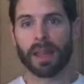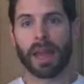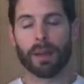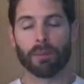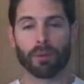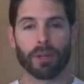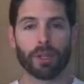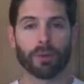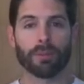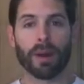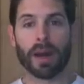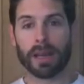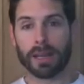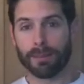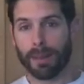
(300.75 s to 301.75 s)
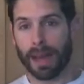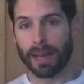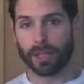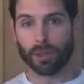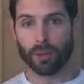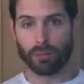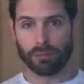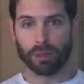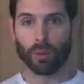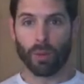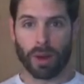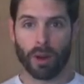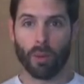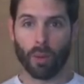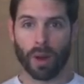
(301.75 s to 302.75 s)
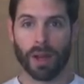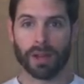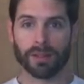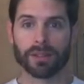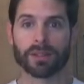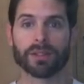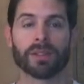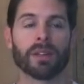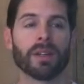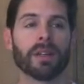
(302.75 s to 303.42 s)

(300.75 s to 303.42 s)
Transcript: and bring your body back to where it was